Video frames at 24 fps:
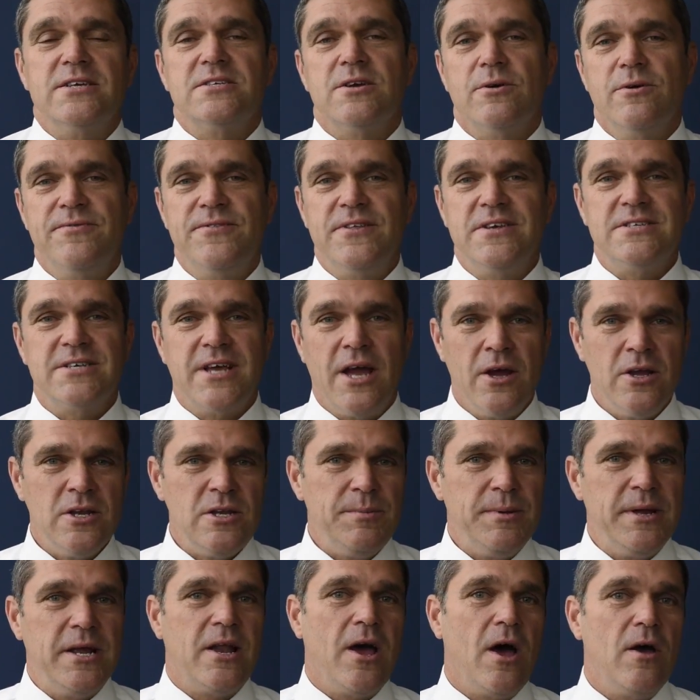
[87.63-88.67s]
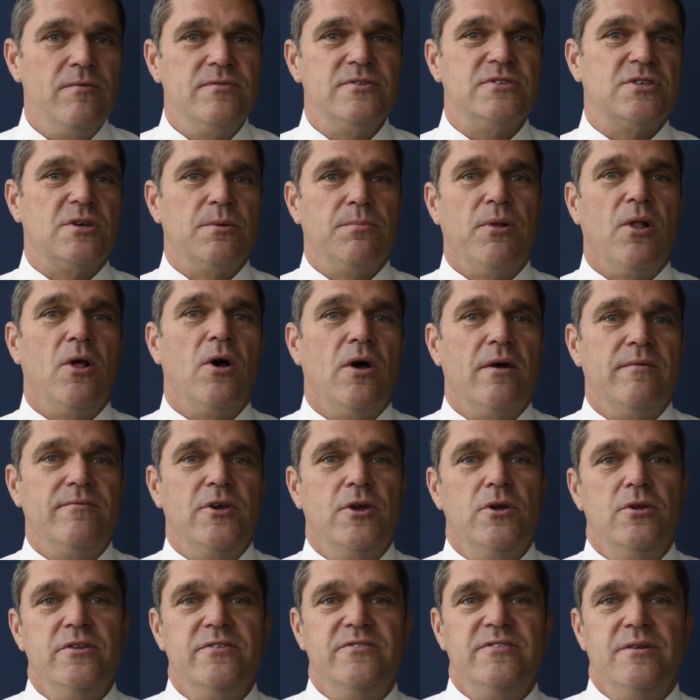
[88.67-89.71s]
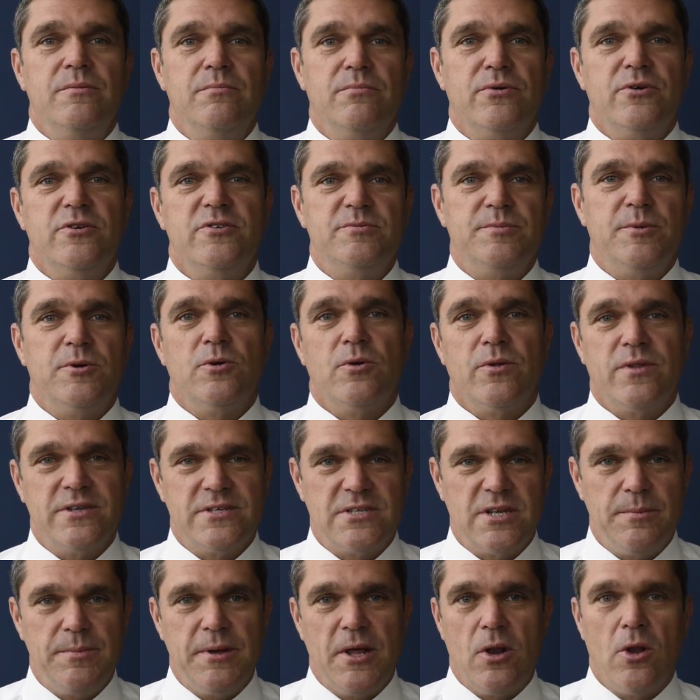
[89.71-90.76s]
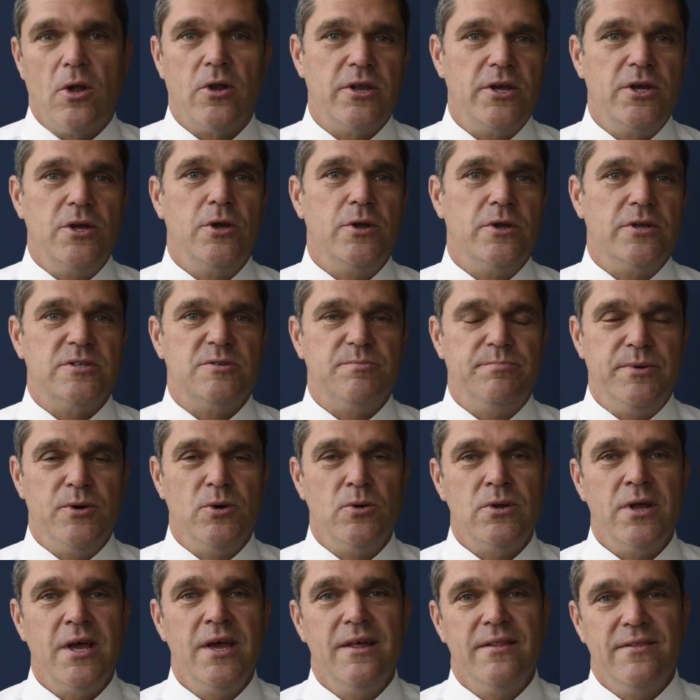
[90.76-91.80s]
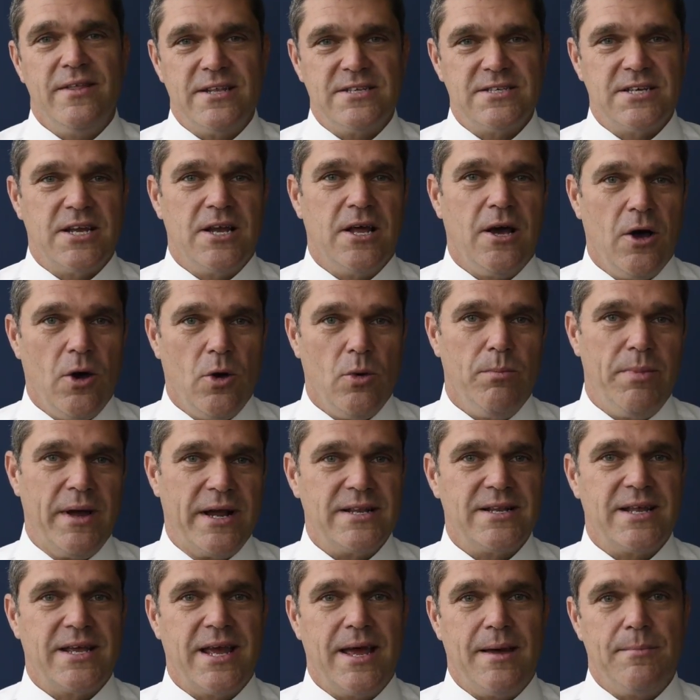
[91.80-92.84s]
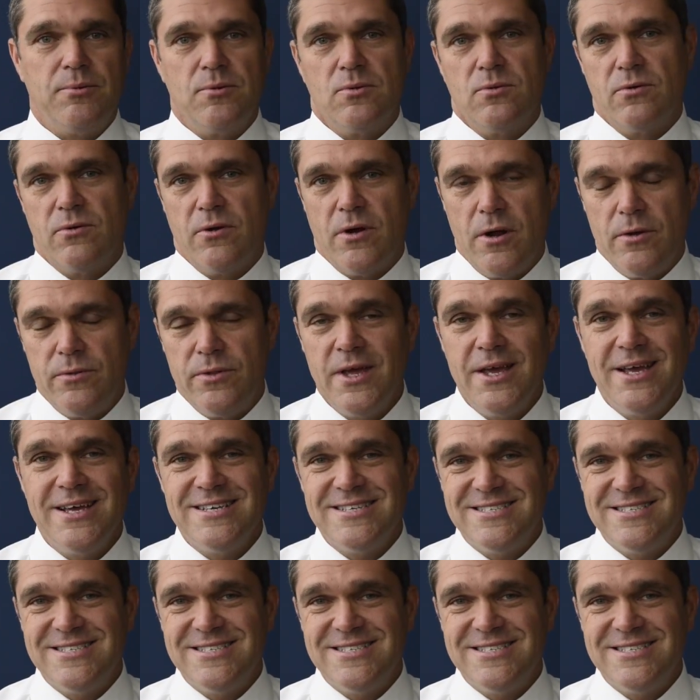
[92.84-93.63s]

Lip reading: So if there's going to be an oversupply of units in Brisbane, or there's going to be a lot of units built, that's going to hold back the capital growth.